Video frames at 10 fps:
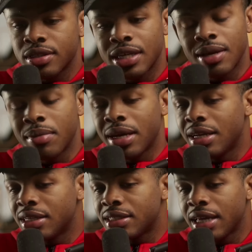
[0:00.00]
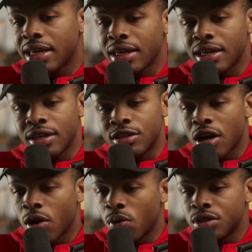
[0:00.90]
And man, this thing can get
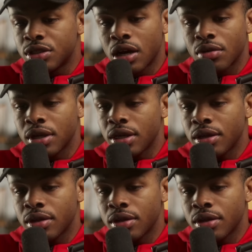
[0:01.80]
y'all what y'all need.